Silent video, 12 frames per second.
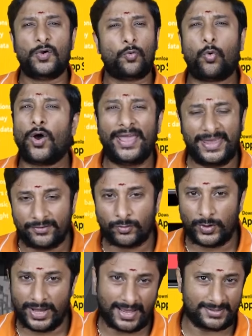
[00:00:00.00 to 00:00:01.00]
Why
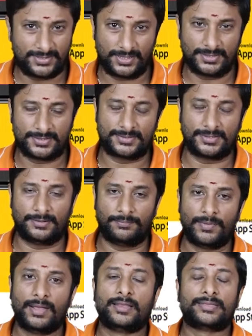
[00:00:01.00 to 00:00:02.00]
React.Js?
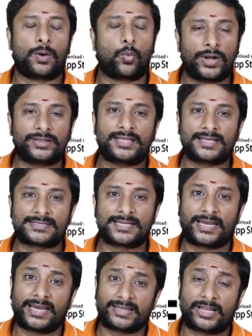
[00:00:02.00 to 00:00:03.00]
The one thing is
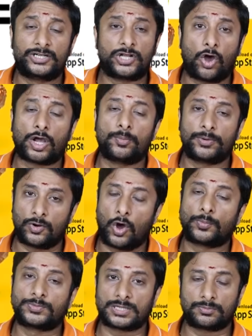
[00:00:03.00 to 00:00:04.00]
like the document
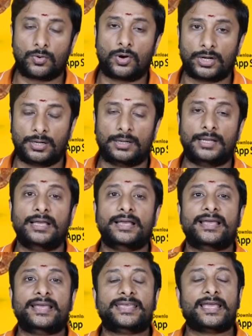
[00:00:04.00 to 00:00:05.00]
object model.
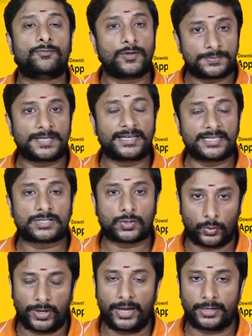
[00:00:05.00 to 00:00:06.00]
A website is
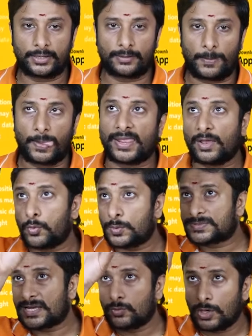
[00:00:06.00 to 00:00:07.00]
created. A
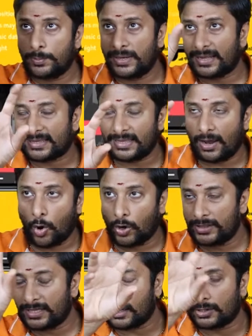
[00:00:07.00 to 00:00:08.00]
website will be like
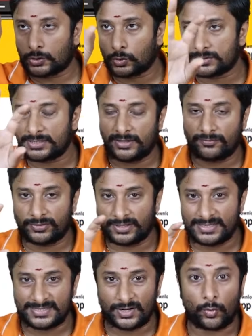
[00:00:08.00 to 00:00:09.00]
all the controls and
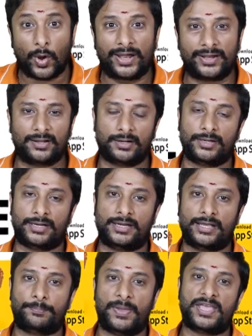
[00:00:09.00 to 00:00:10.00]
everything is rendered
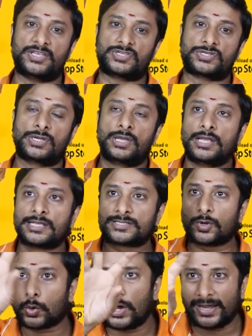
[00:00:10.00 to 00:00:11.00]
in a page.
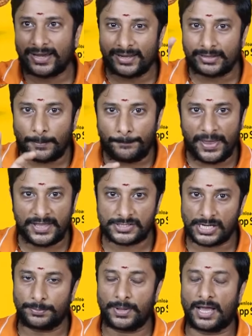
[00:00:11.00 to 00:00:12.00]
So rendering in the page
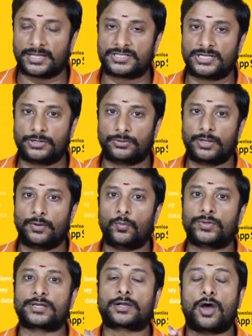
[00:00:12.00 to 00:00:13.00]
can be achieved
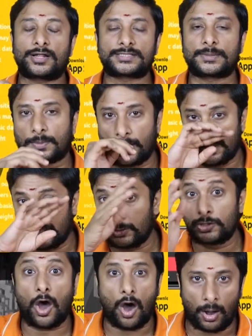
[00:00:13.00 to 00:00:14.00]
with the concept called a
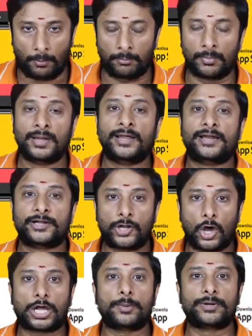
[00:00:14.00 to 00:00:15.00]
DOM,
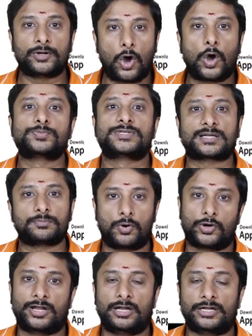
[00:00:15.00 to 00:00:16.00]
document object
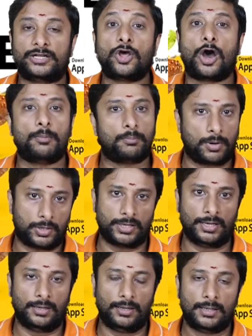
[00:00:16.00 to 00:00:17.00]
model, DOM
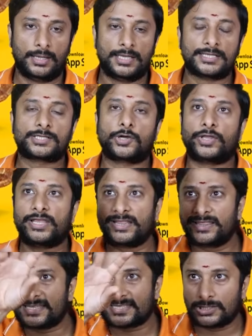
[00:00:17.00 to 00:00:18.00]
model. So
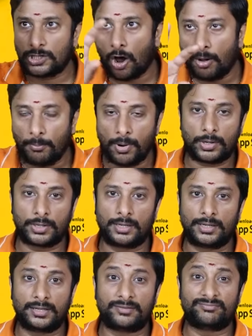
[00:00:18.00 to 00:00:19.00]
in this DOM
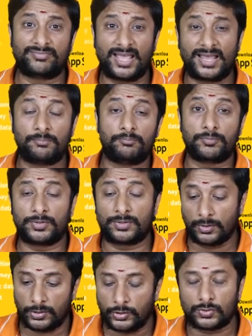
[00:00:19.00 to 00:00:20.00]
model, they
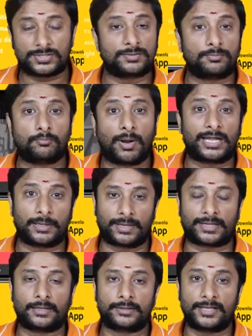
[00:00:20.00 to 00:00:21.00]
use
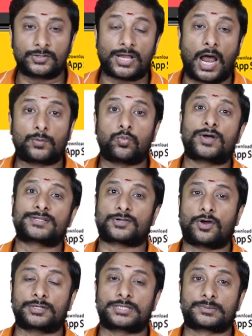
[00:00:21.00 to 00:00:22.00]
they use advanced
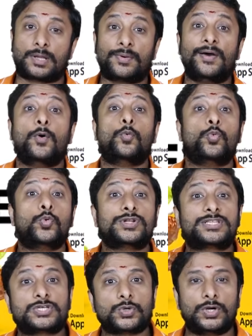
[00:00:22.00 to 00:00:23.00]
concepts of
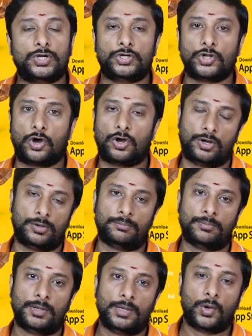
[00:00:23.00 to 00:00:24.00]
virtual
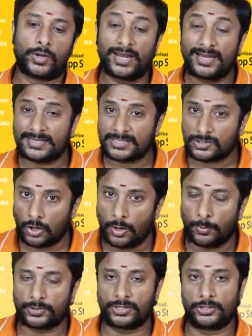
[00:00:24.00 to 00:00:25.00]
DOM. Okay, let's talk
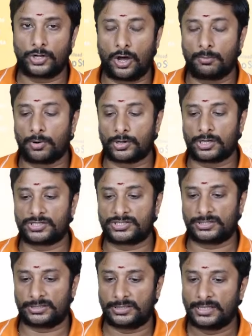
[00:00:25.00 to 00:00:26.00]
about the DOM model
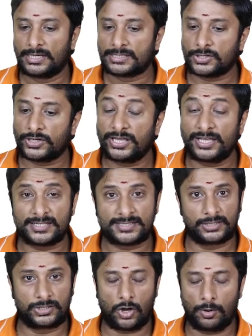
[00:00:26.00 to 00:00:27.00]
here. So here is
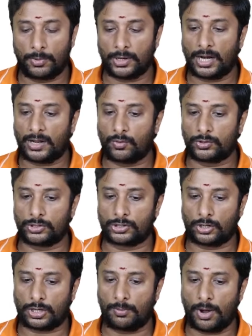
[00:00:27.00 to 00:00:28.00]
the DOM model I want to
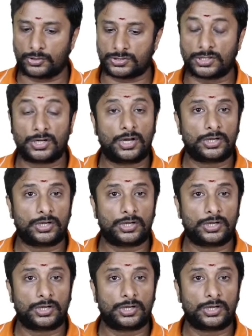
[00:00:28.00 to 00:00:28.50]
talk about.